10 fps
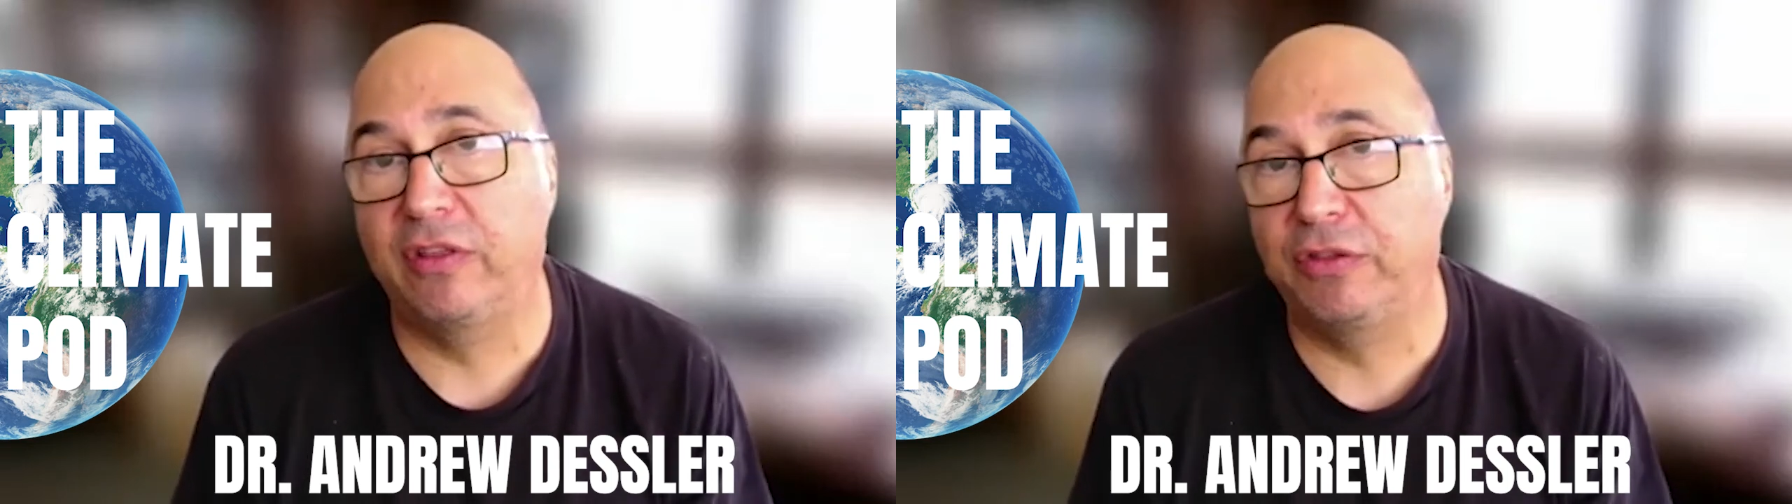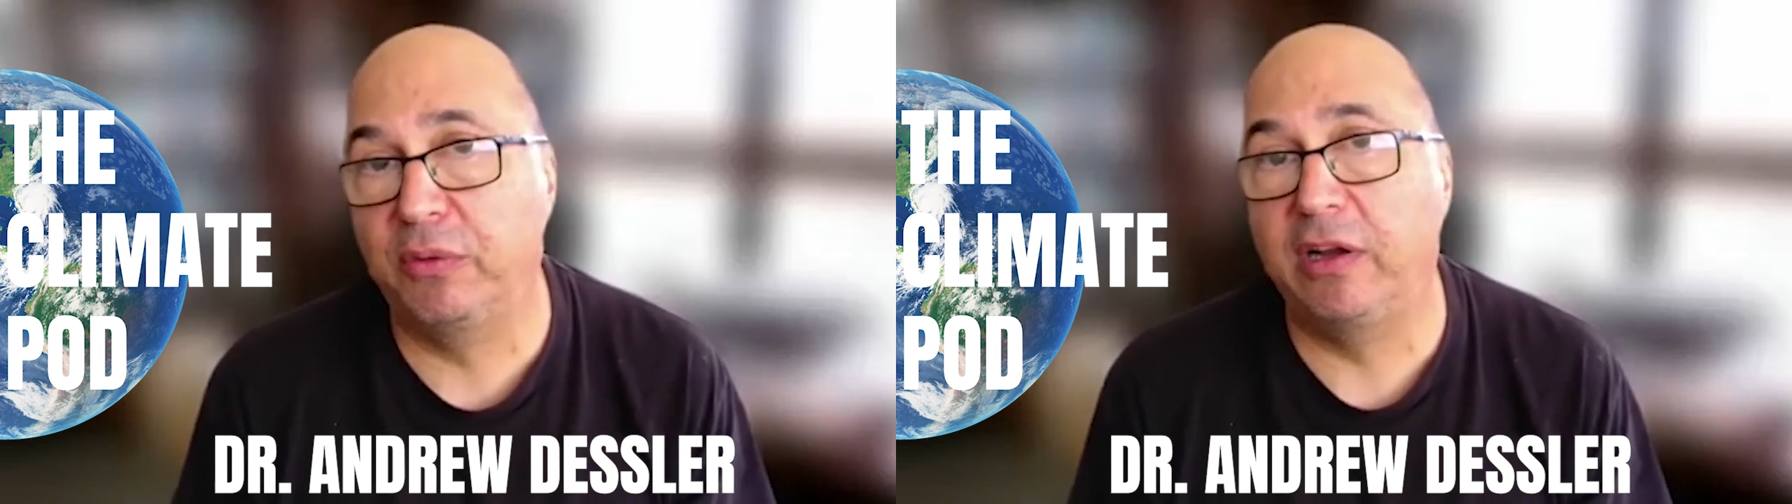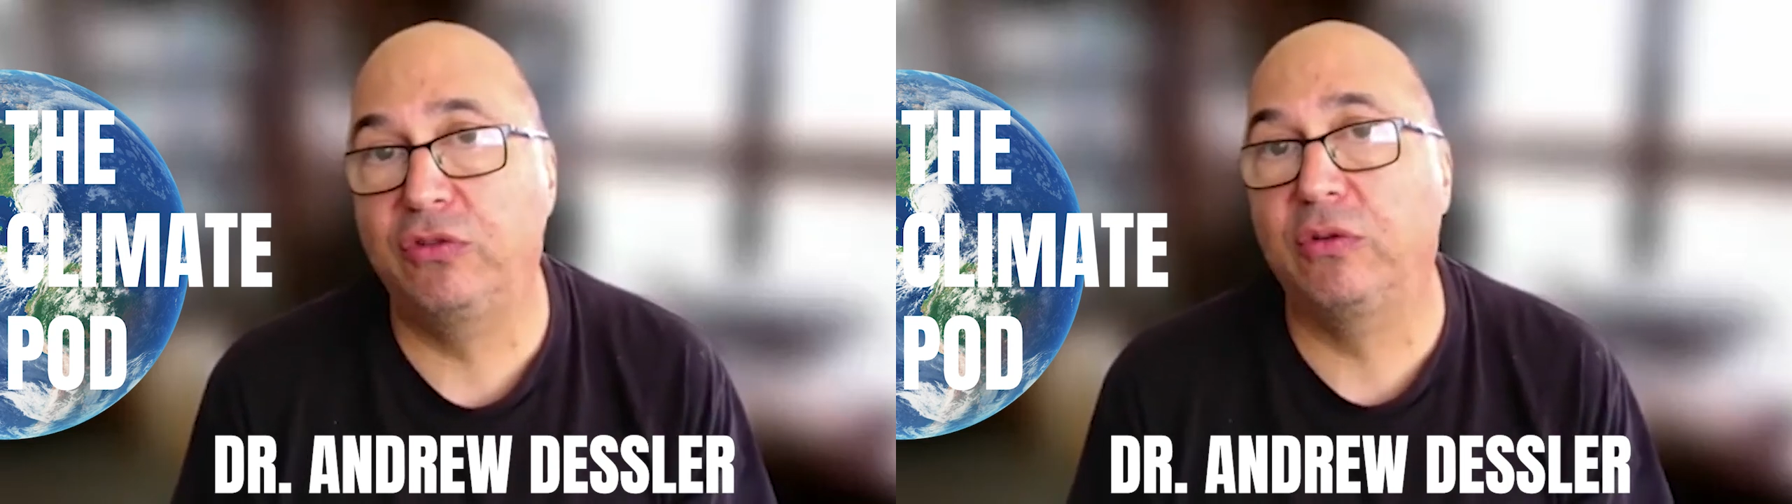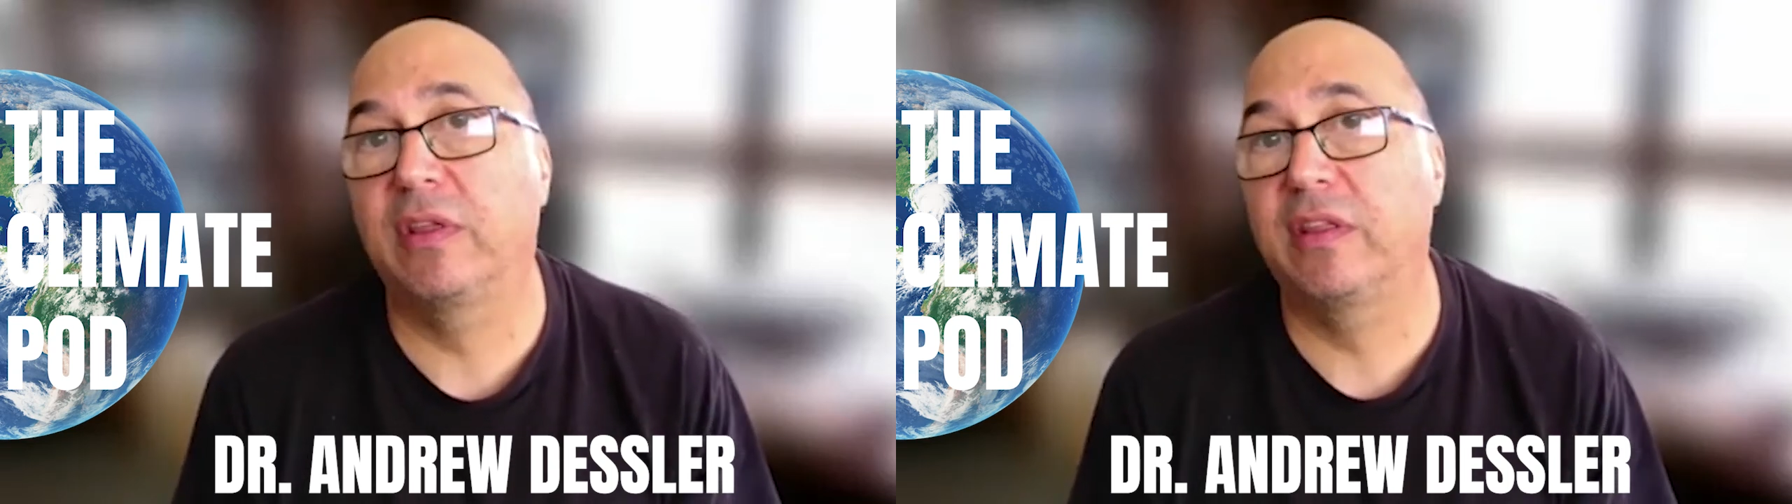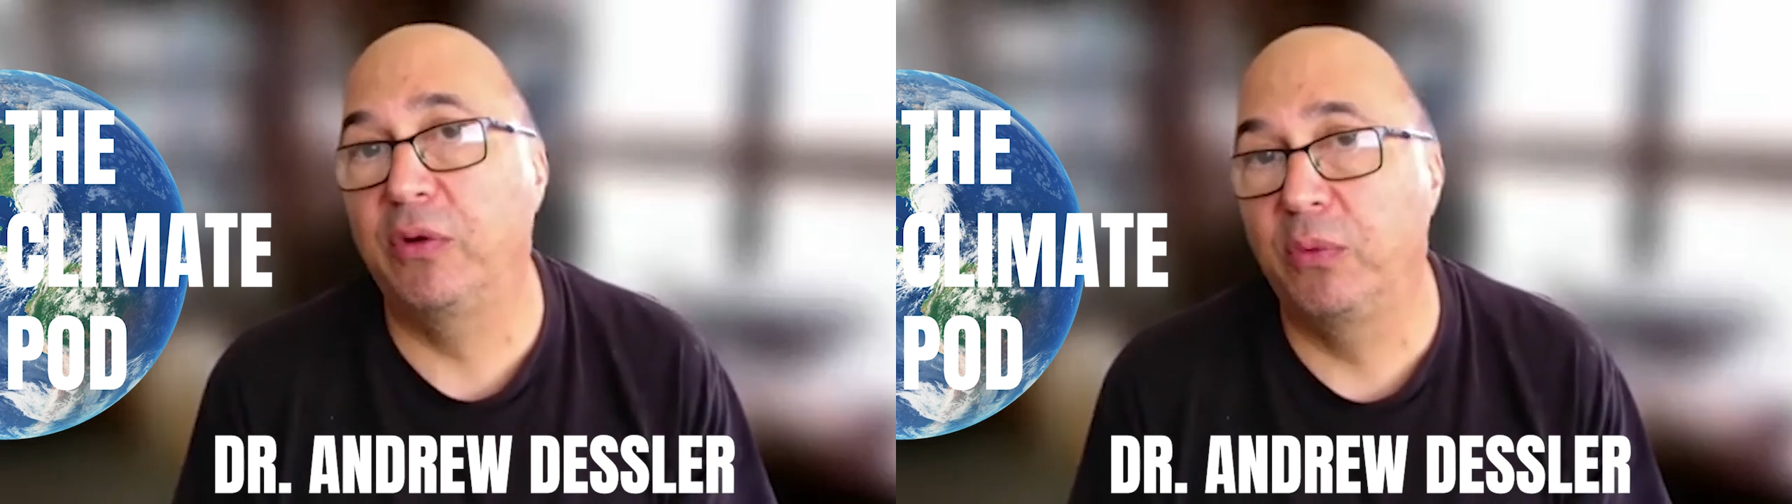the threshold
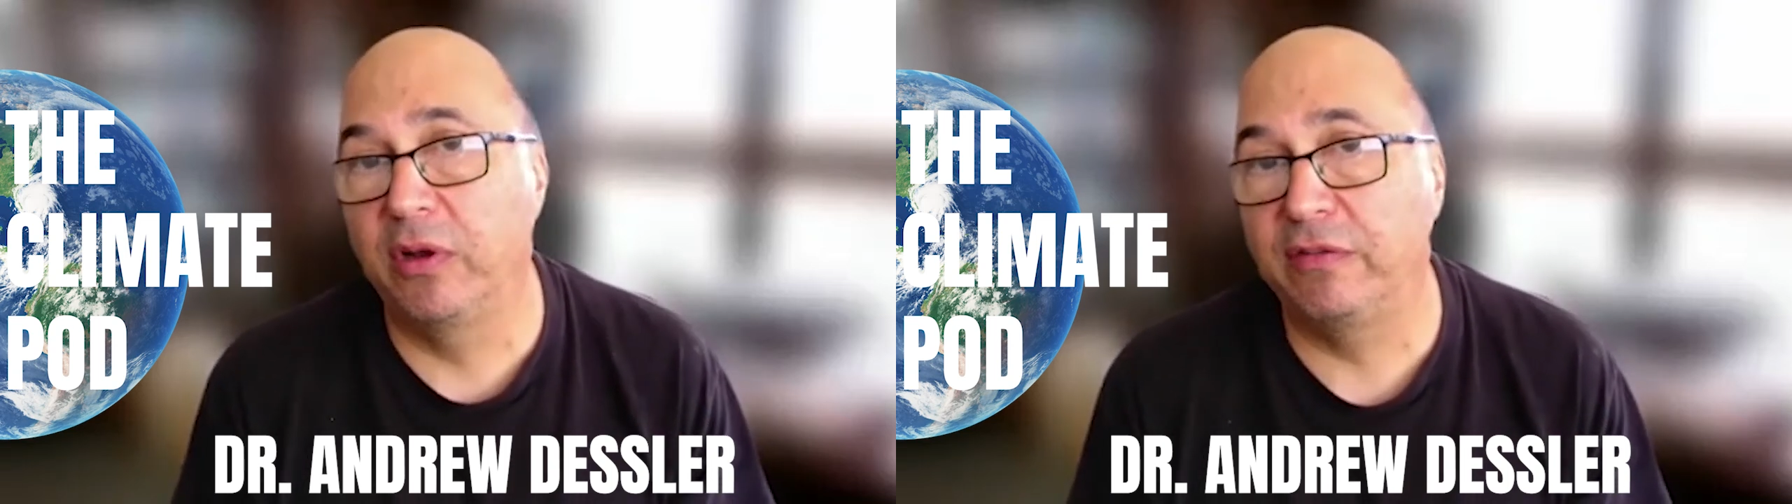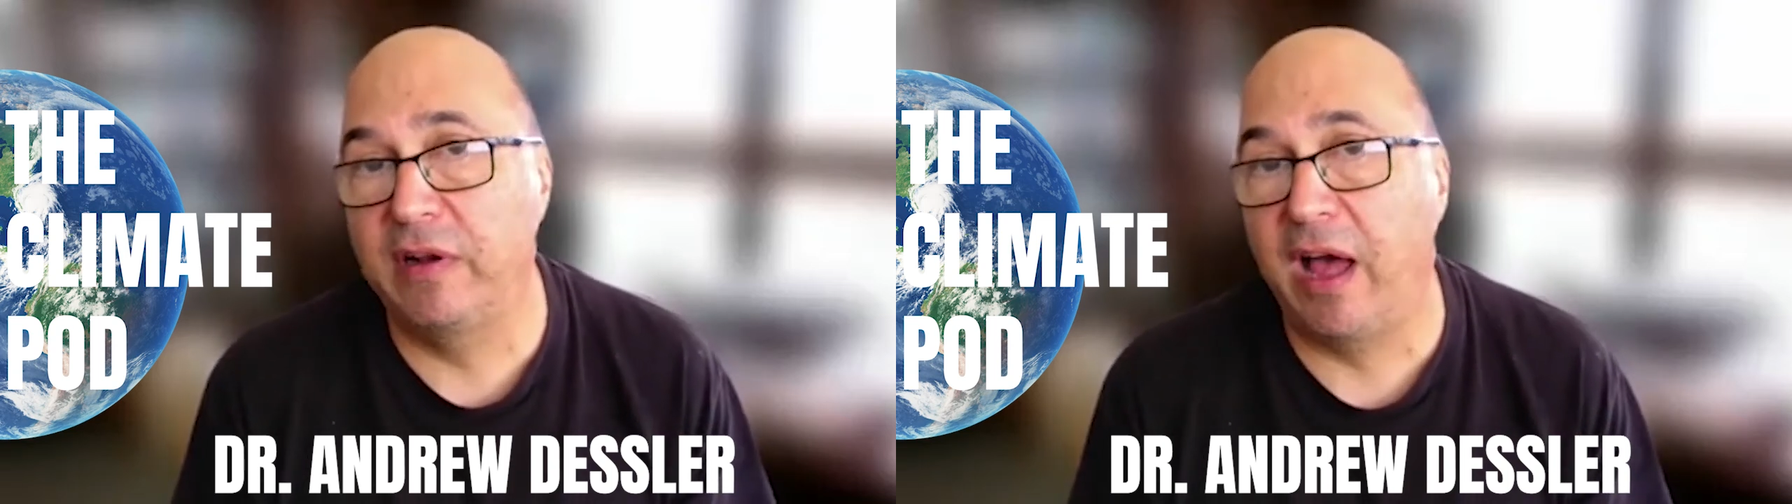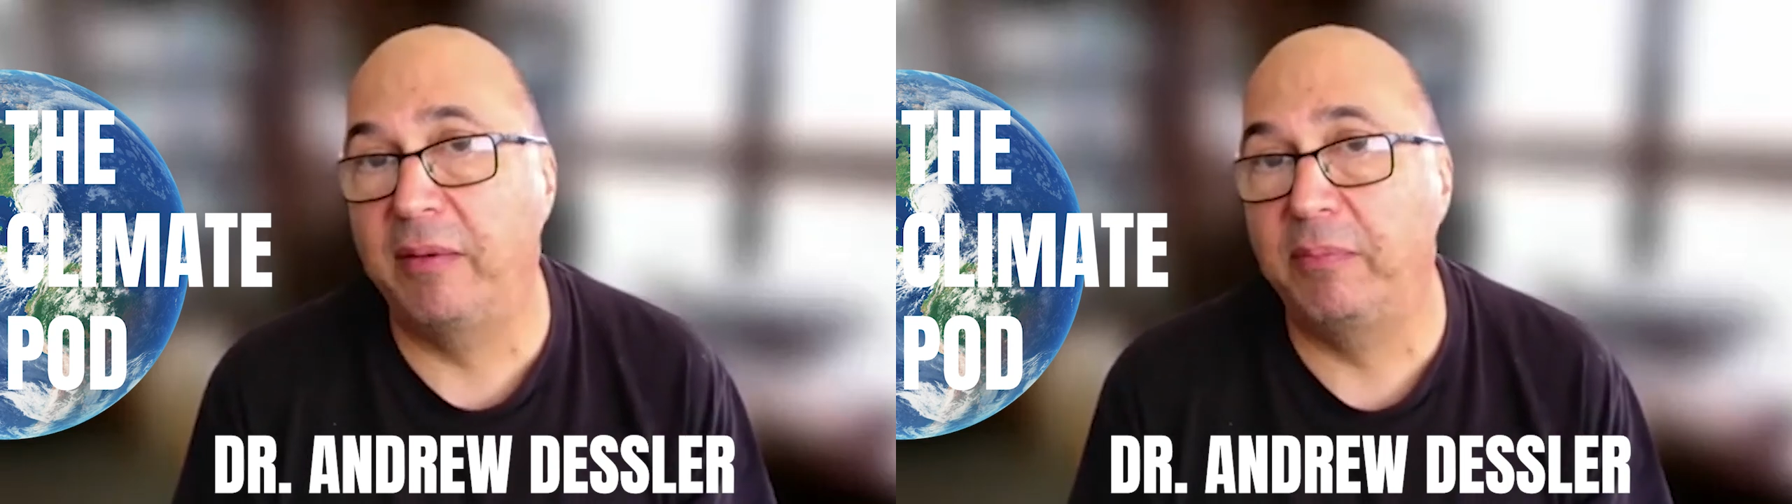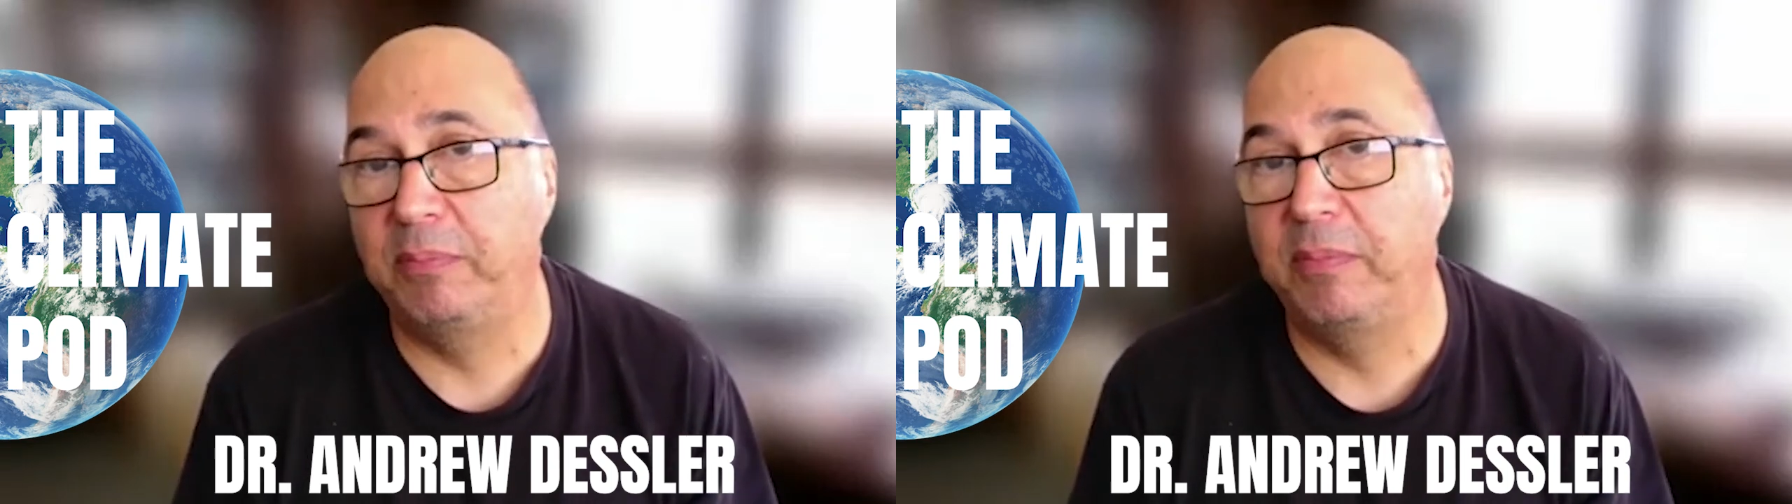that they would have not